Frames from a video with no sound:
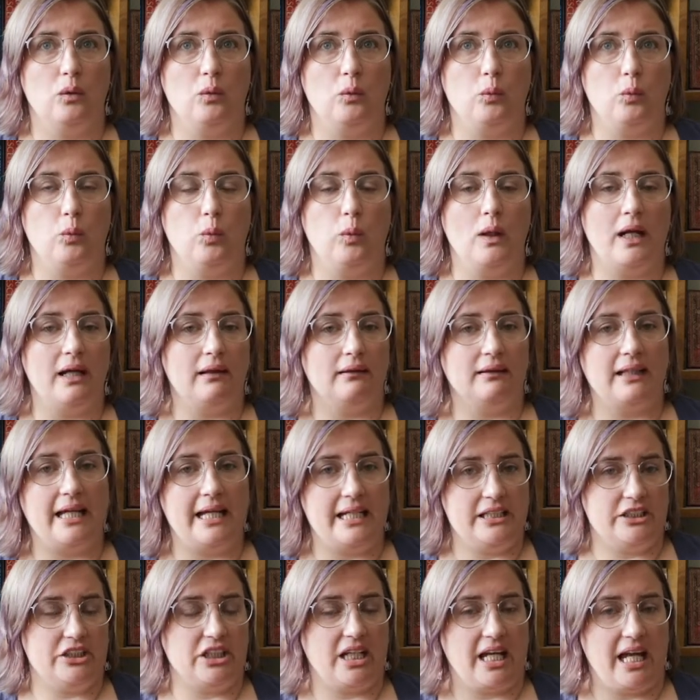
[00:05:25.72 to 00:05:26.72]

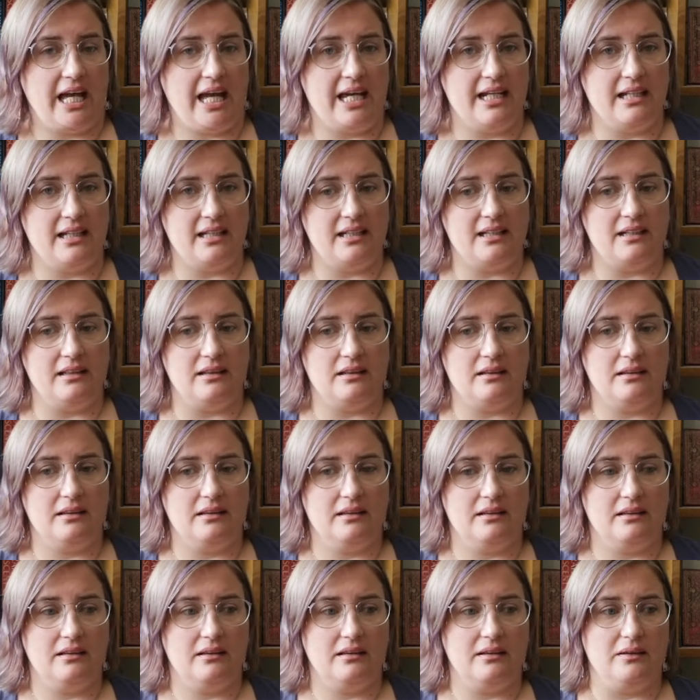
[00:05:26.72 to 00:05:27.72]
well-educated
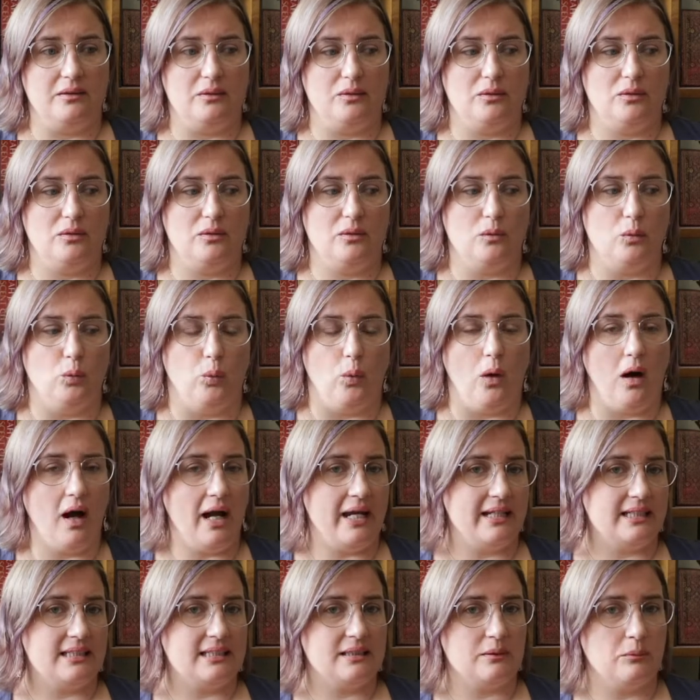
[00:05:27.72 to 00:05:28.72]

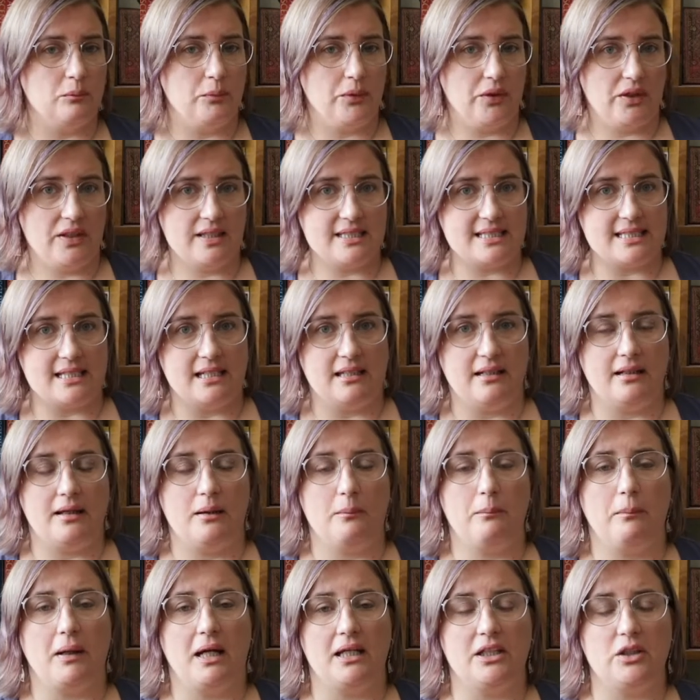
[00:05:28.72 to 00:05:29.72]
white person,
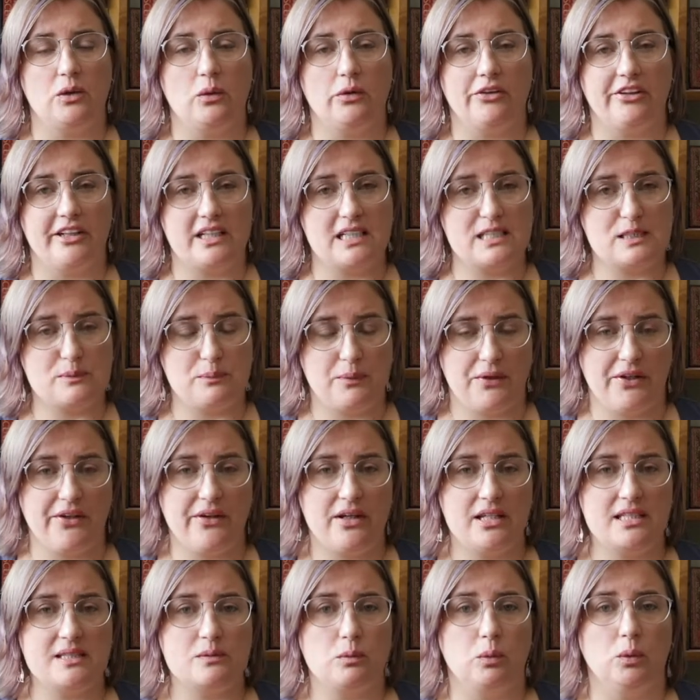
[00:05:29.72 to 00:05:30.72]
but your
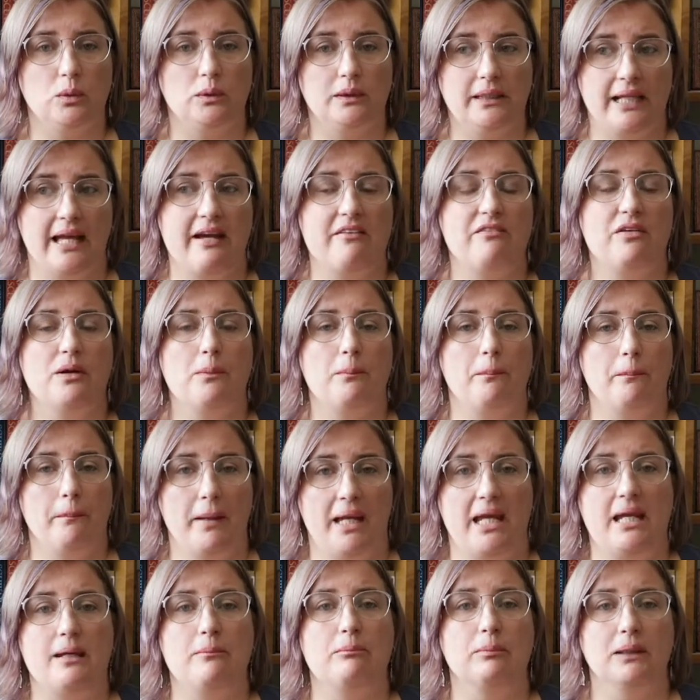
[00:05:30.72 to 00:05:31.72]
experience will never
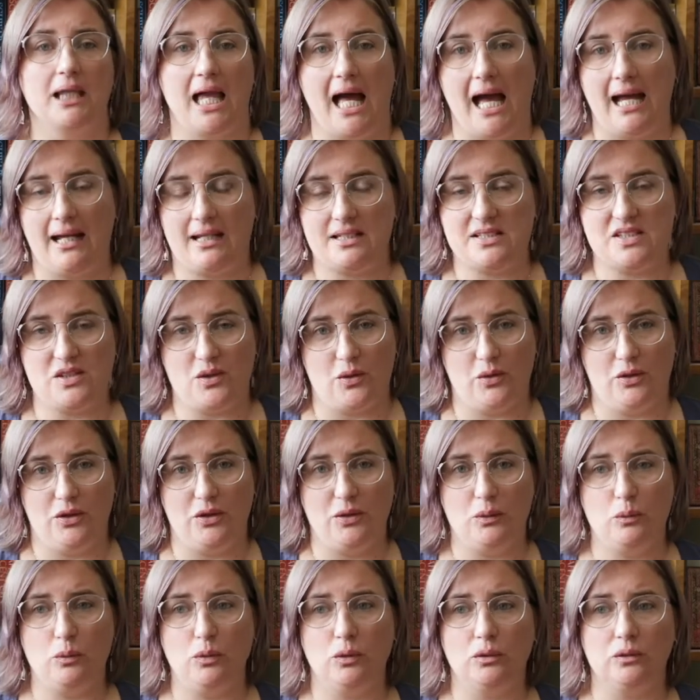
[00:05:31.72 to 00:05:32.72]
be black. So
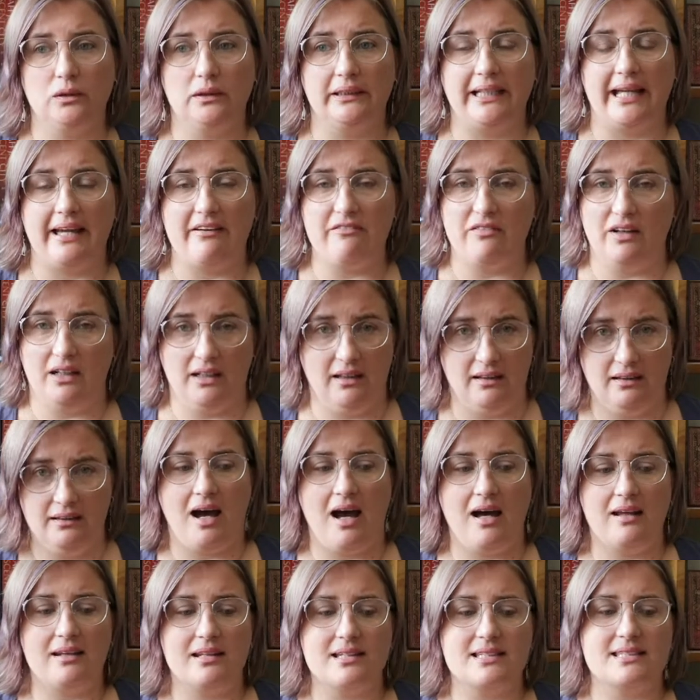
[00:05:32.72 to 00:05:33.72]
you will never
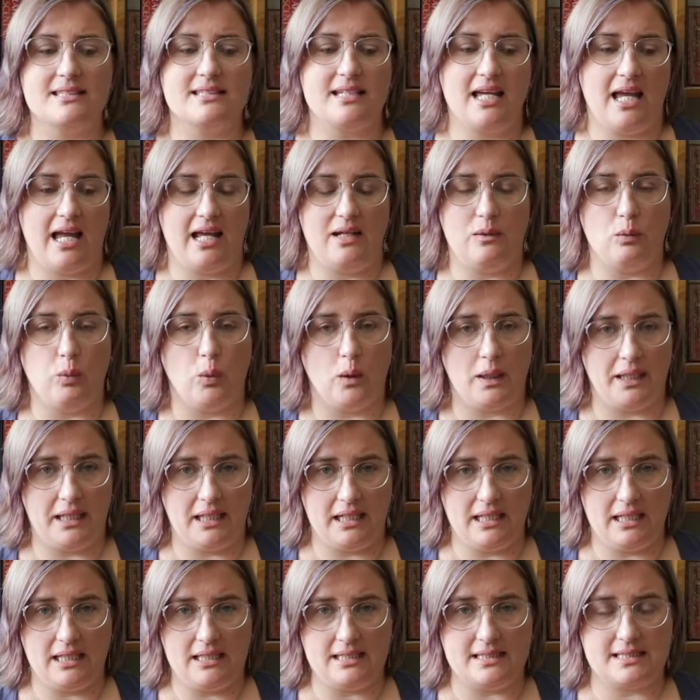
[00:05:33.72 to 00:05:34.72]
understand what
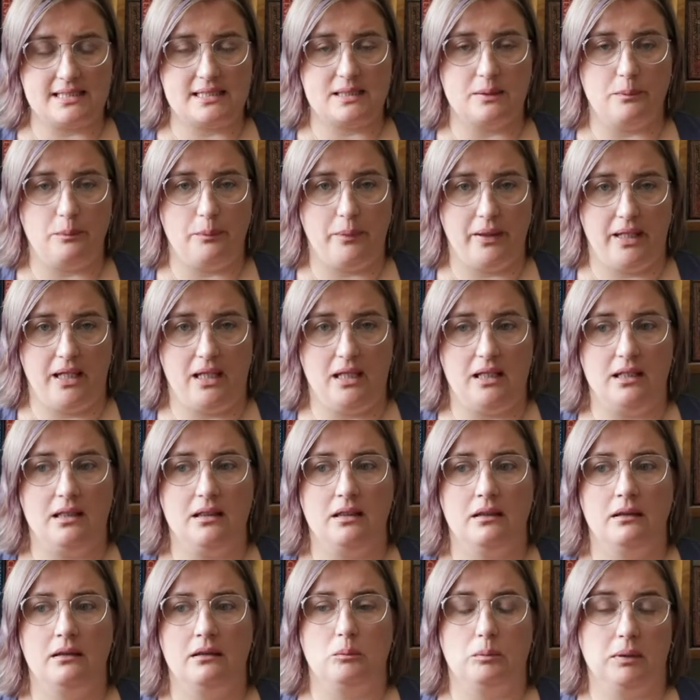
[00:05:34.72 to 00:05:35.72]
it is to be
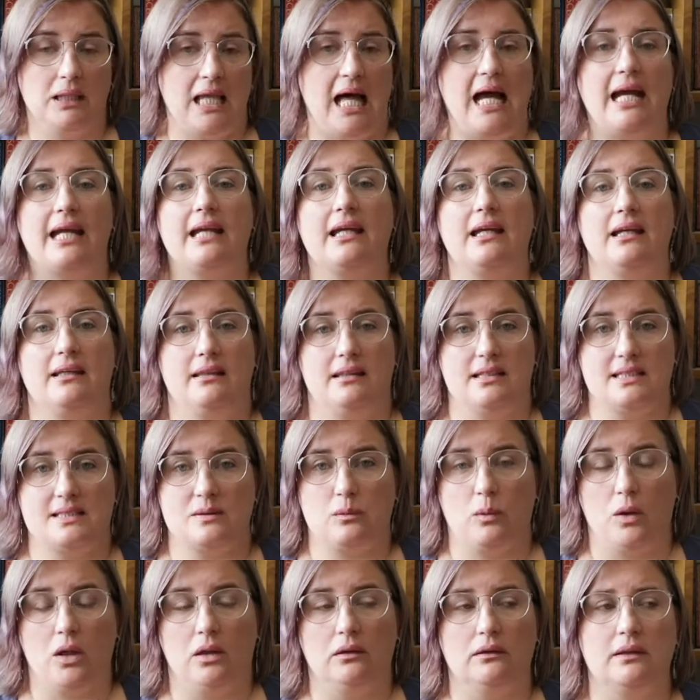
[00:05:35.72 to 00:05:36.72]
black in this
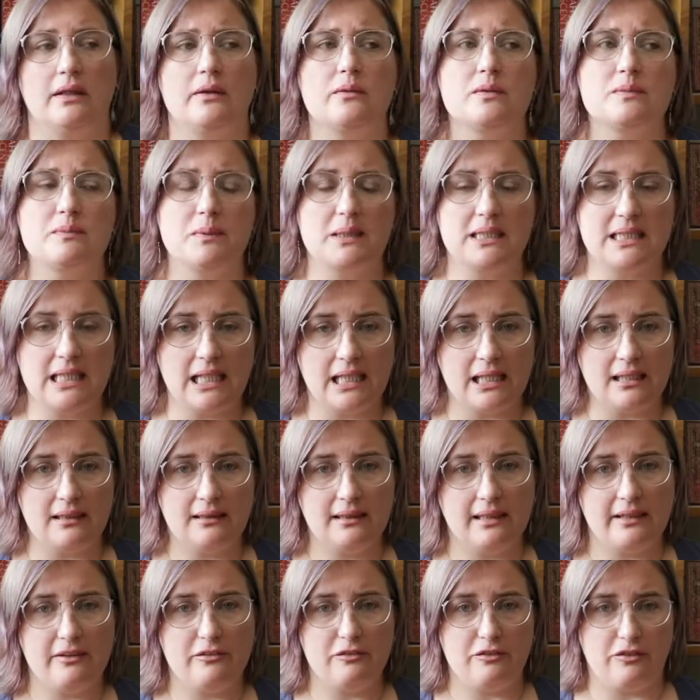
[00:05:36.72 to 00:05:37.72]
world. It was
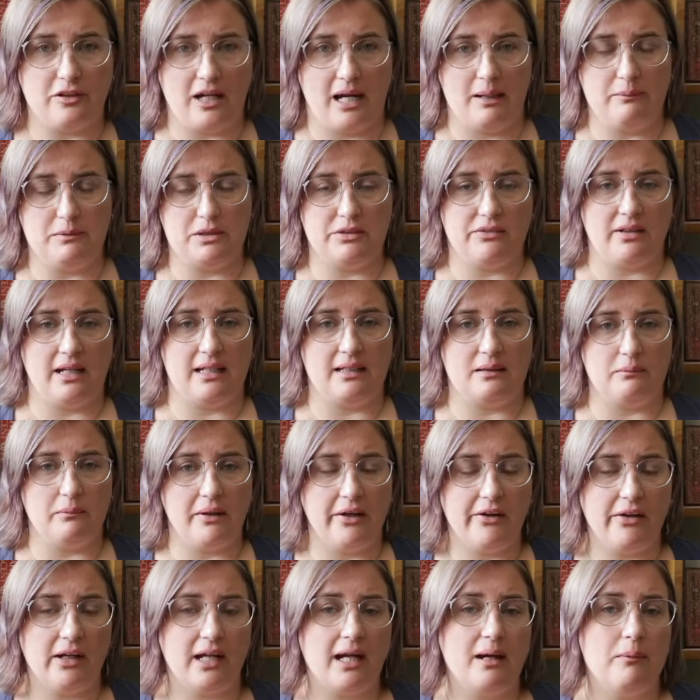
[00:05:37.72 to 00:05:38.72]
particularly framed around
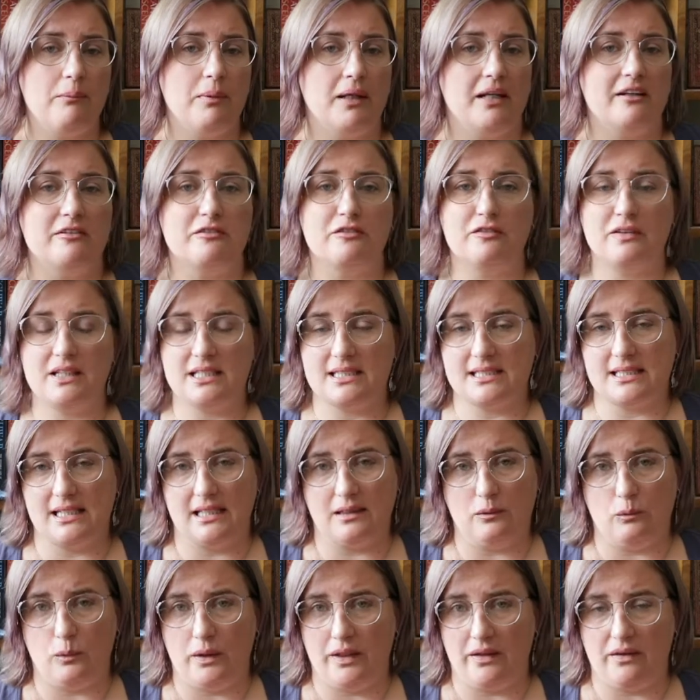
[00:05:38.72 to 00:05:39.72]
America, but it fits
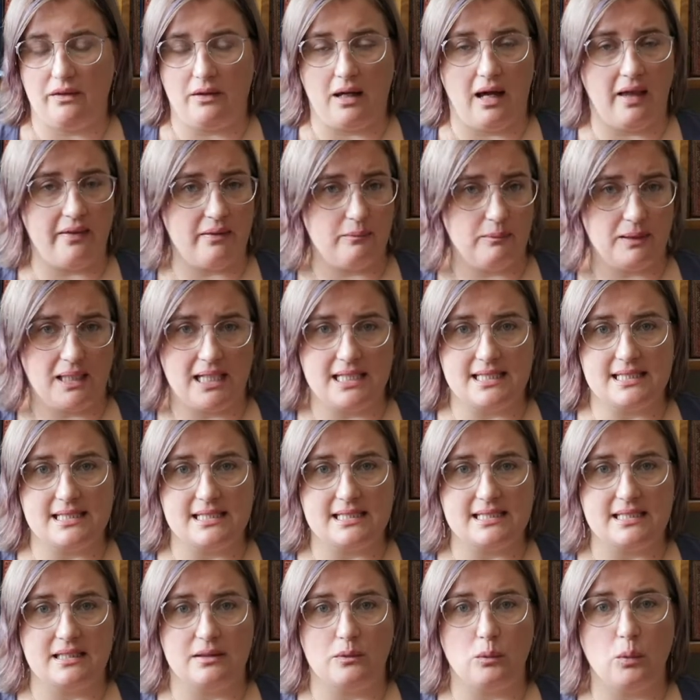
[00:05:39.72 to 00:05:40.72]
in with other
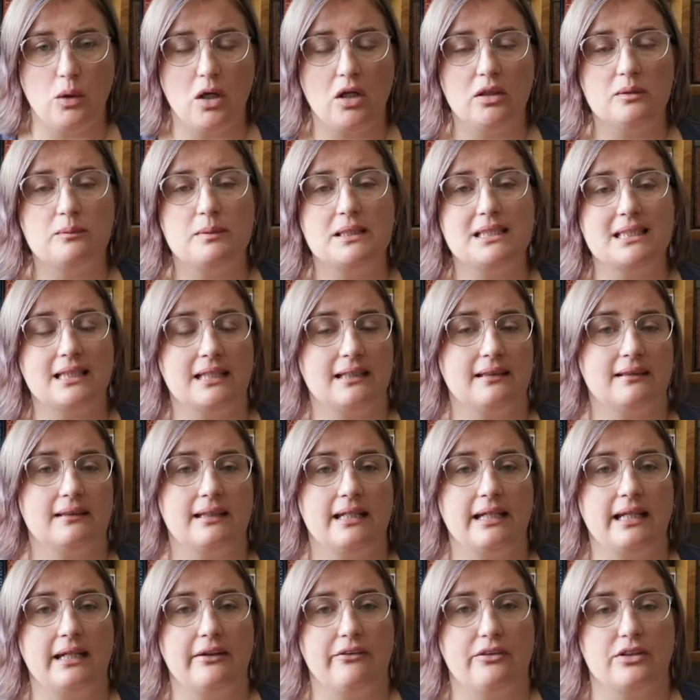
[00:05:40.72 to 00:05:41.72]
places in the world,
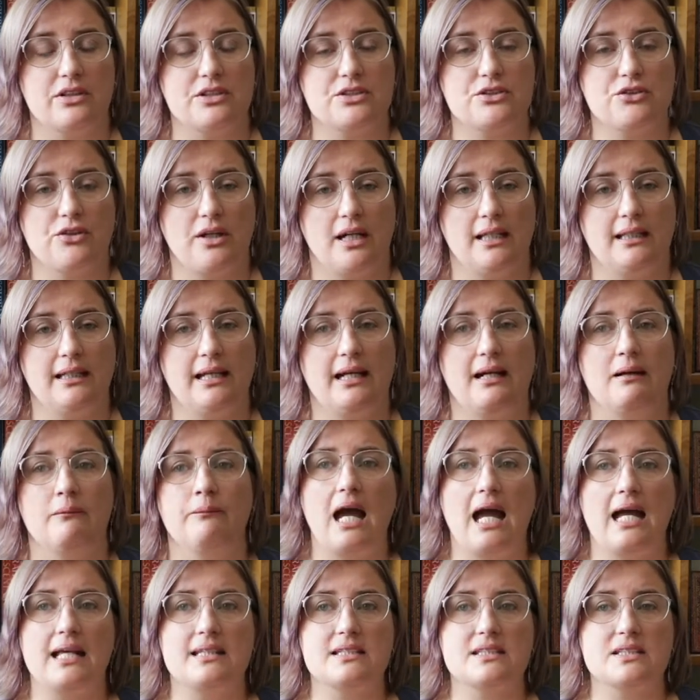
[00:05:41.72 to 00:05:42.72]
particularly here in Australia.
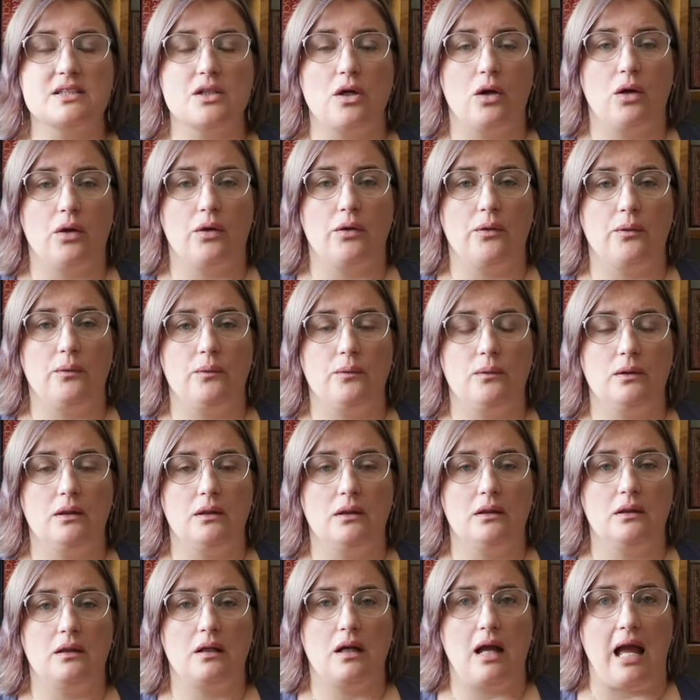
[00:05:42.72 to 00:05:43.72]
And so
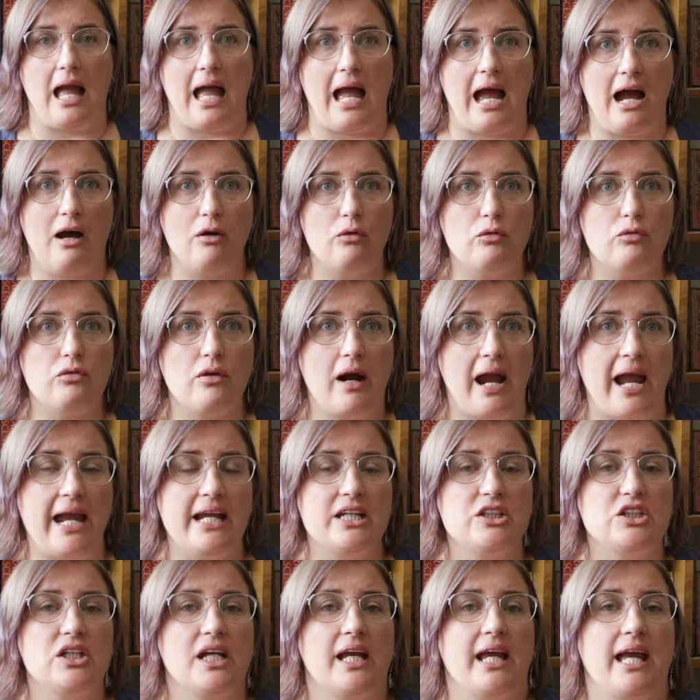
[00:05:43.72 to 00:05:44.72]
our
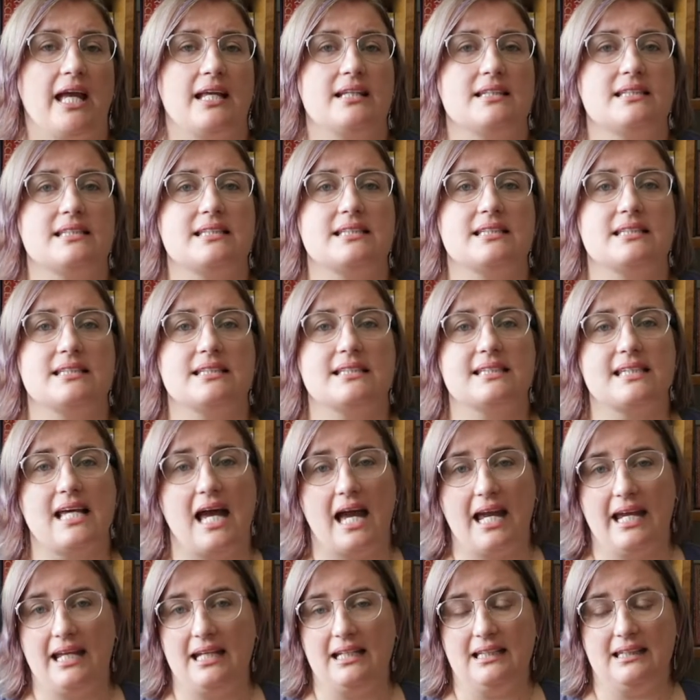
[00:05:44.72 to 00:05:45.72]
rage against
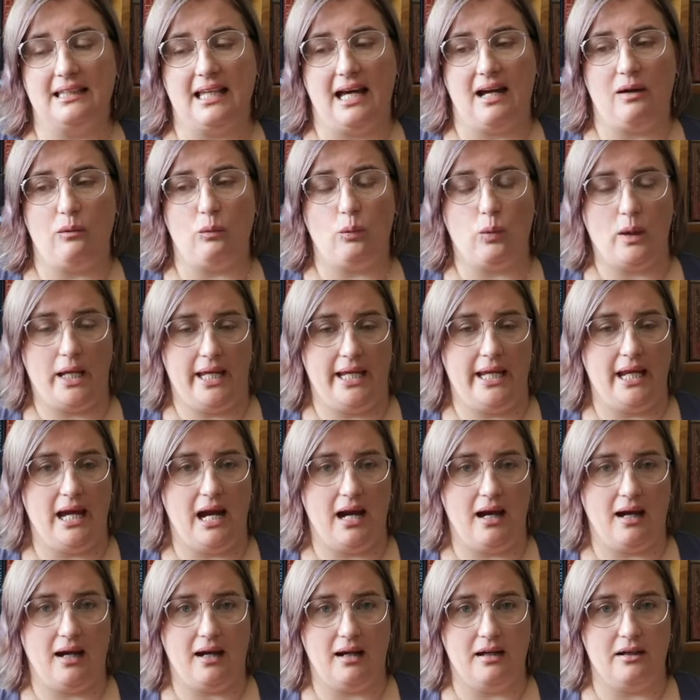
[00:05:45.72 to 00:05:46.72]
saying that we
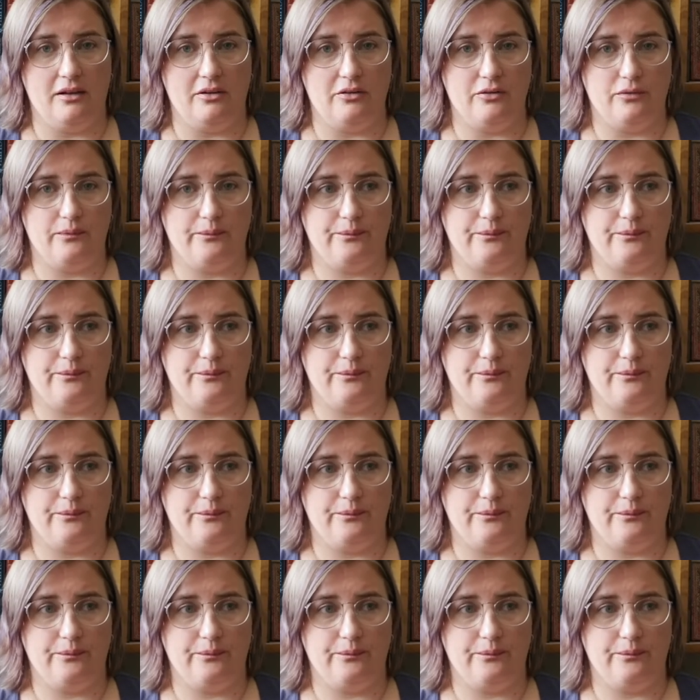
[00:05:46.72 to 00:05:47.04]
are